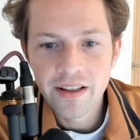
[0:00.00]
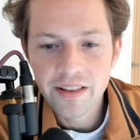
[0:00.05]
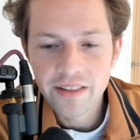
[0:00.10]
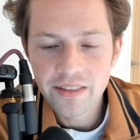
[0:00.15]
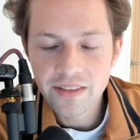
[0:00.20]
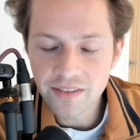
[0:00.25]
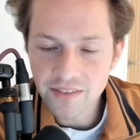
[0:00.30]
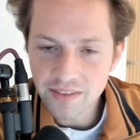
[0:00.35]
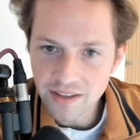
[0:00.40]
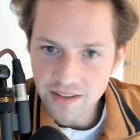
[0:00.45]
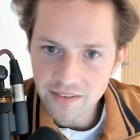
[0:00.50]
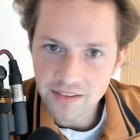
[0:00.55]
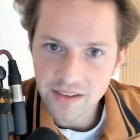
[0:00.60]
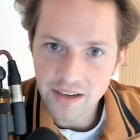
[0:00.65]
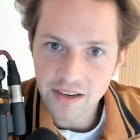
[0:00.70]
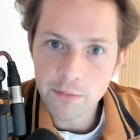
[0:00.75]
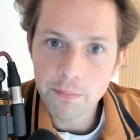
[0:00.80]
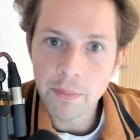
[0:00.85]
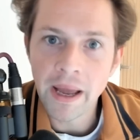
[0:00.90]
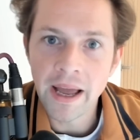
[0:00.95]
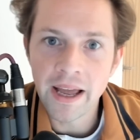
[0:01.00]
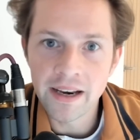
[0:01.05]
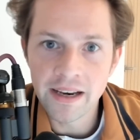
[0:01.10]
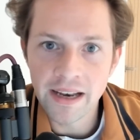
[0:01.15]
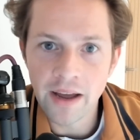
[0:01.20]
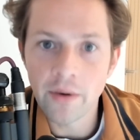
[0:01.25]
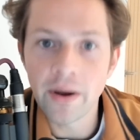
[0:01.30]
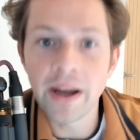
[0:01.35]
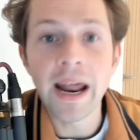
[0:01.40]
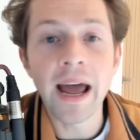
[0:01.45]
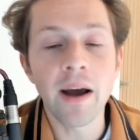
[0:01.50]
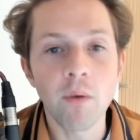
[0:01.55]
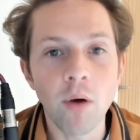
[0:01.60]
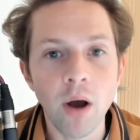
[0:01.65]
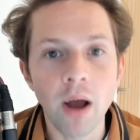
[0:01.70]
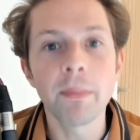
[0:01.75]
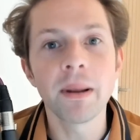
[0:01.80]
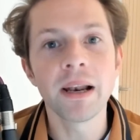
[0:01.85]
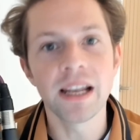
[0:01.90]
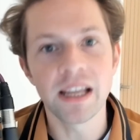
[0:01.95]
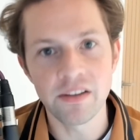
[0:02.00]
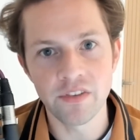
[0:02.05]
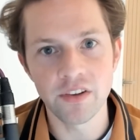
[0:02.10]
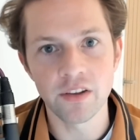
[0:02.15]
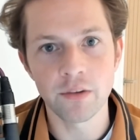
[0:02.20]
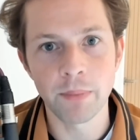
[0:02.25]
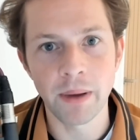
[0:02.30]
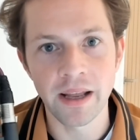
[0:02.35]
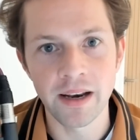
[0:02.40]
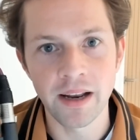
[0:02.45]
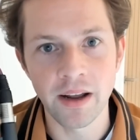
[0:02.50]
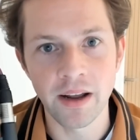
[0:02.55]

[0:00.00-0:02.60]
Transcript: the season has panned out and how I believe it's panned